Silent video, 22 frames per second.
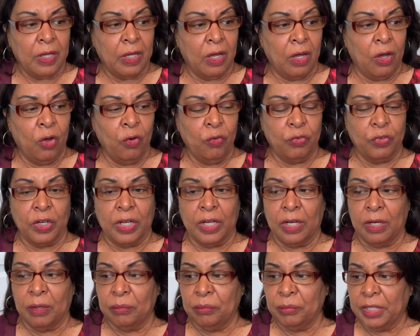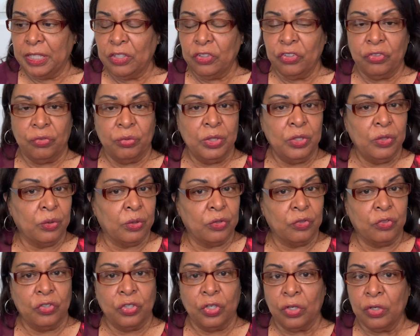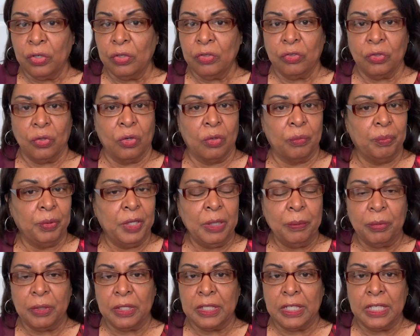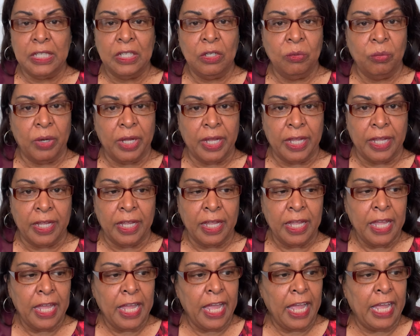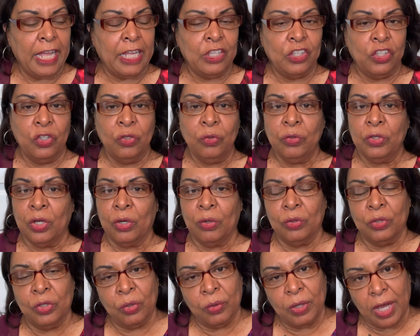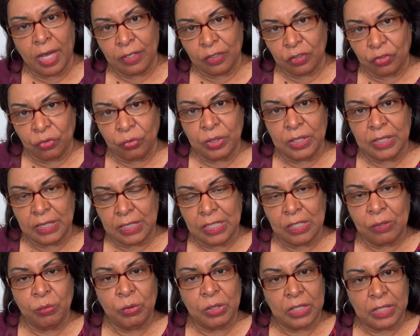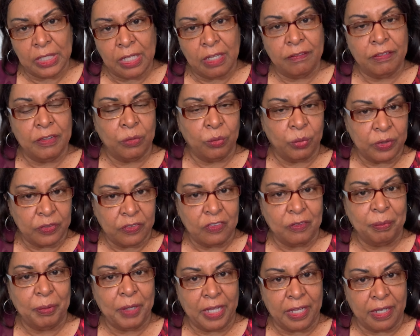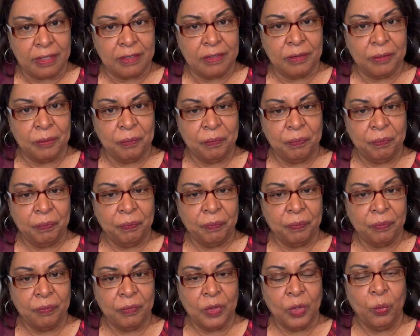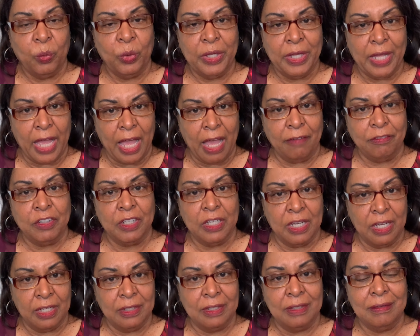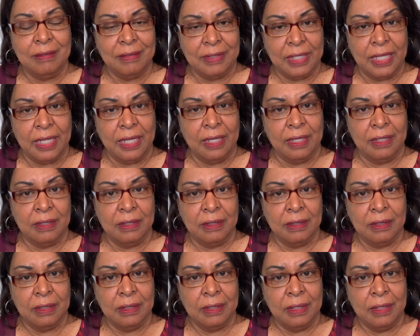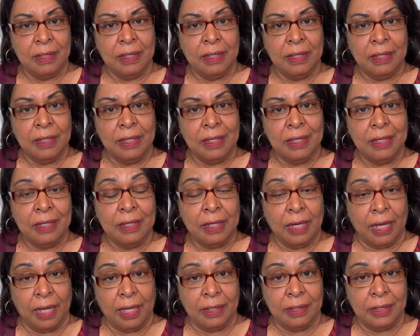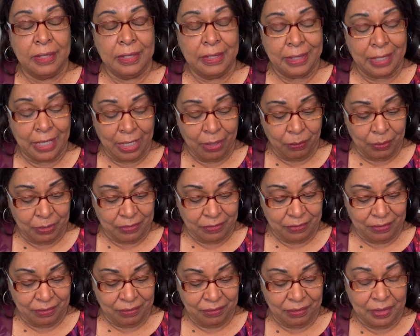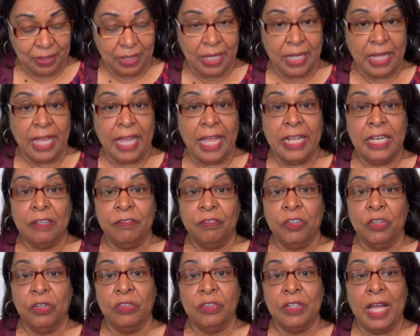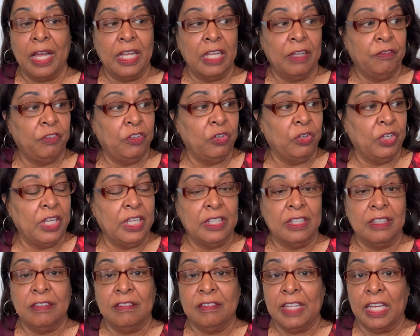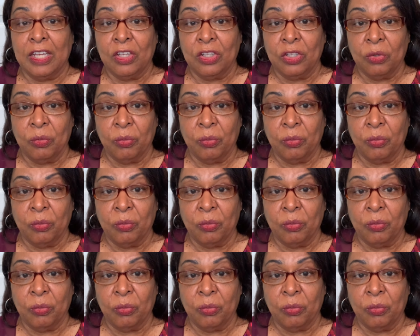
over a ministry or a church or people in any way and you don't know how to treat them with love and respect. We have to understand godly character. And if you're not, if you're in the secular